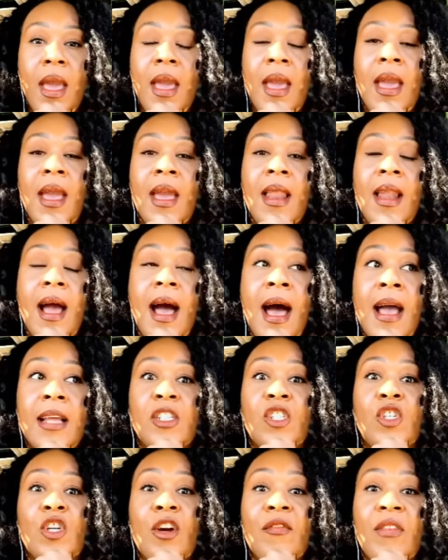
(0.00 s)
And I
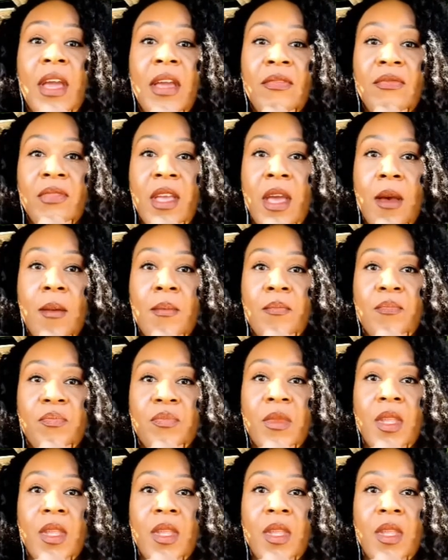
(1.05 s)
surveyed them